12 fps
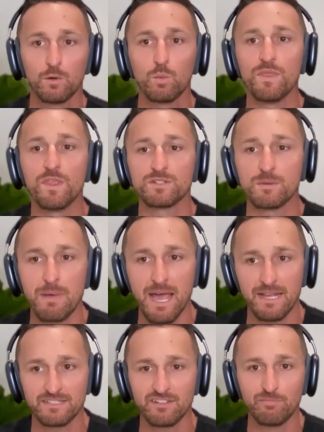When there's a
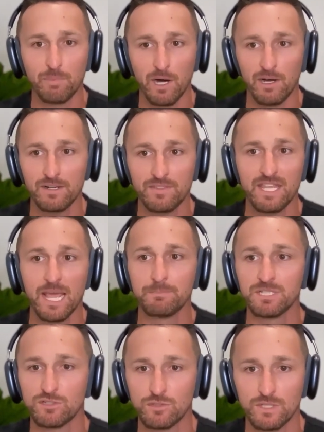massive bug, the
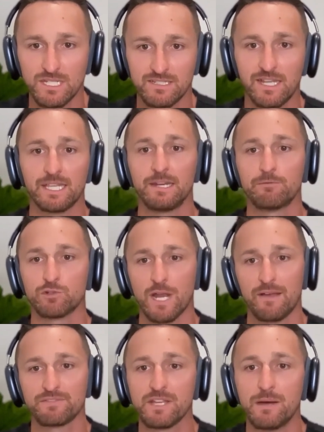empty suit executive
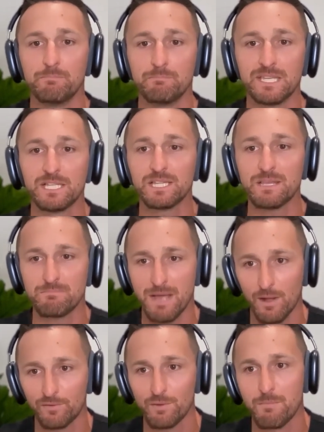drafts a
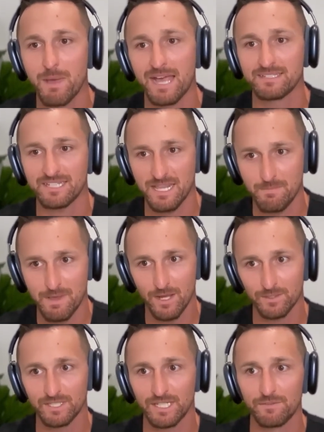mealy-mouthed mass
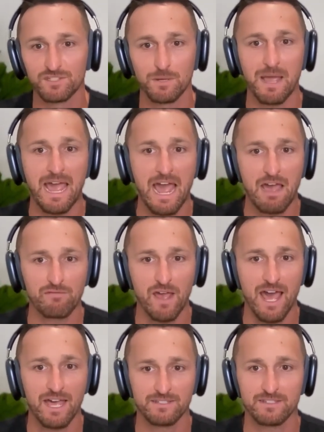email to give some
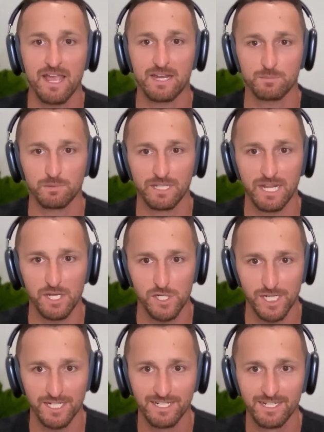half-ass explanation.